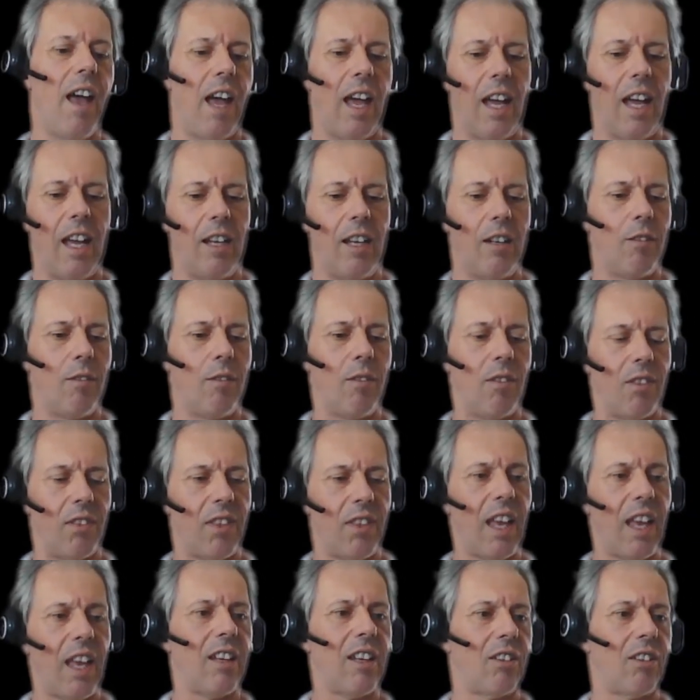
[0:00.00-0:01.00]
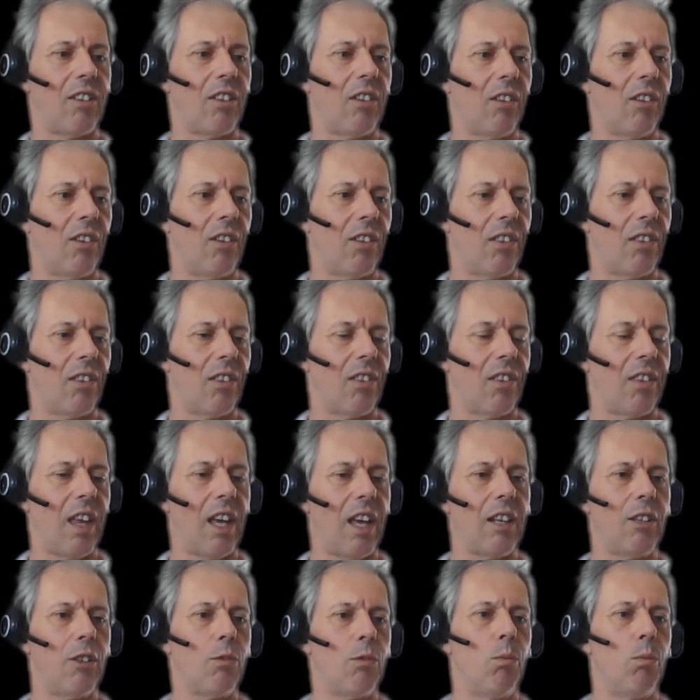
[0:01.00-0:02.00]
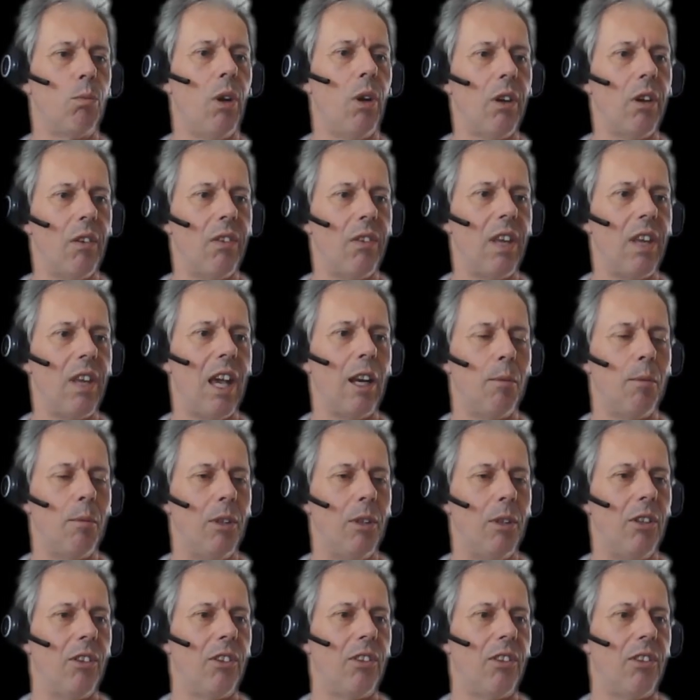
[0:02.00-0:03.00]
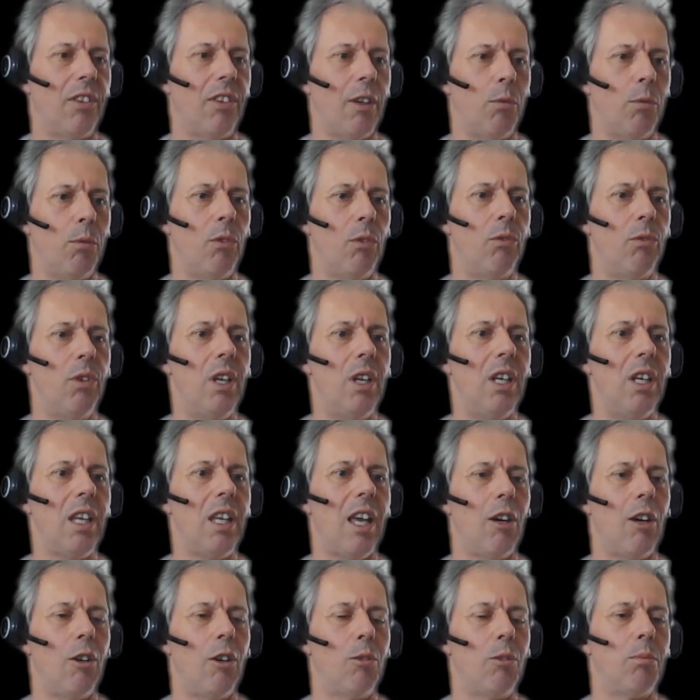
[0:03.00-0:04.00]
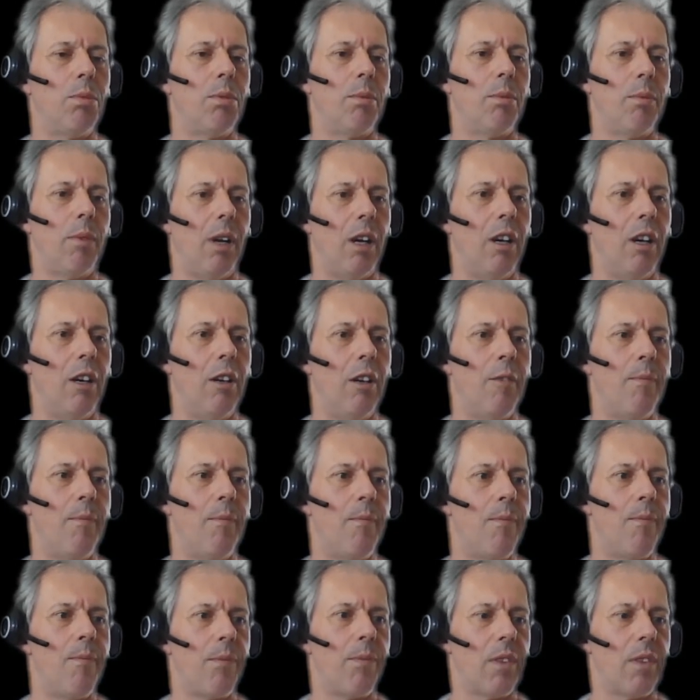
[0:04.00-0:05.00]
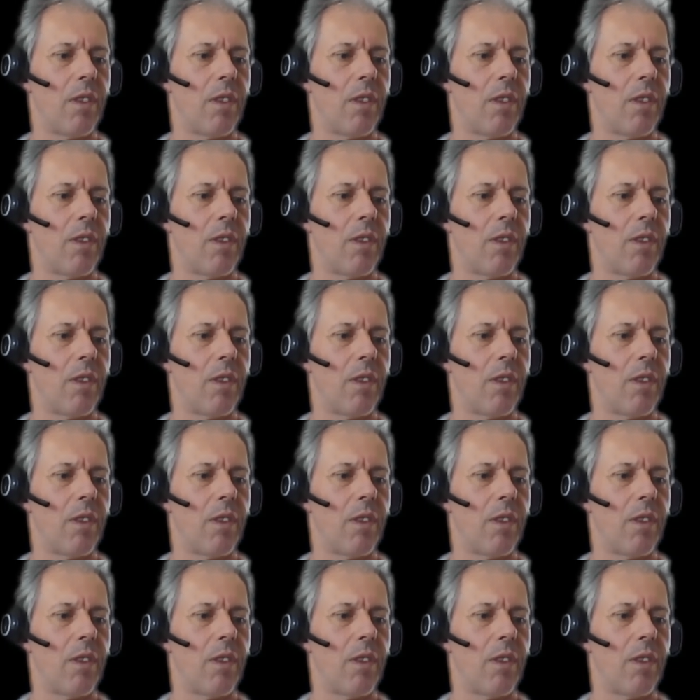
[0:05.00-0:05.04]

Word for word: And that, that is one of the elements that will really help um,